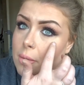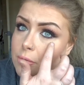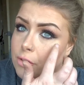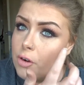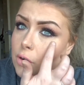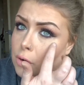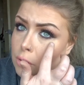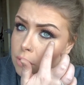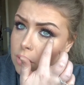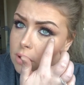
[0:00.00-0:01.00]

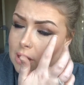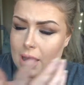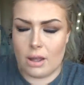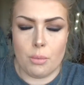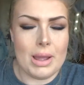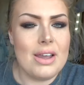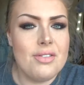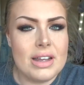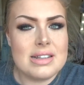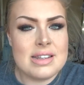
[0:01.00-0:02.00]
For like wing
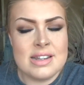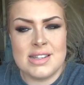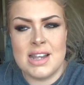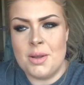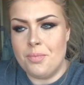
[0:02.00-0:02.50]
fixers,